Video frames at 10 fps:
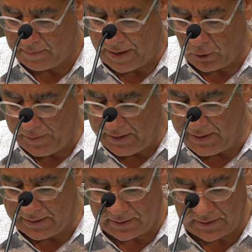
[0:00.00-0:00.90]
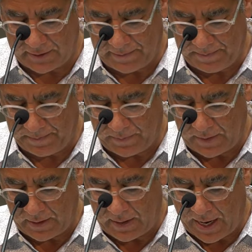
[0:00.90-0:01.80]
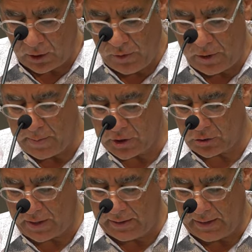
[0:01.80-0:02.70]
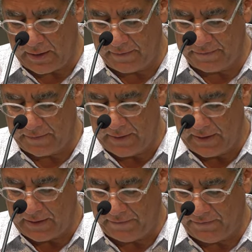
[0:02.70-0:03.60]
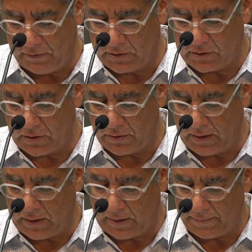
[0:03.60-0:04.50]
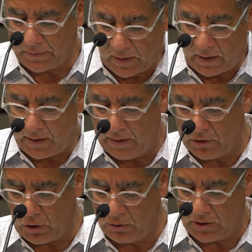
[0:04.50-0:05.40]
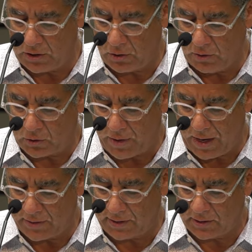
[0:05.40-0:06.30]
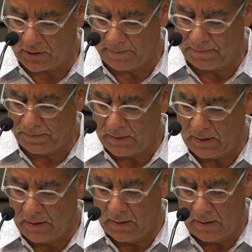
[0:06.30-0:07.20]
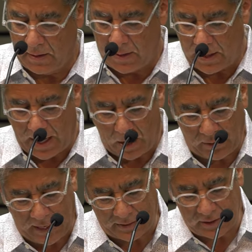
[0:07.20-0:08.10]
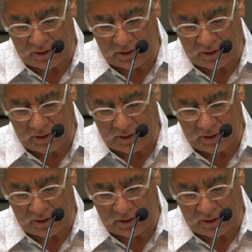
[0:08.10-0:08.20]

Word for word: by obedience. How do we demonstrate love that fills and shows it to those around us? I would like to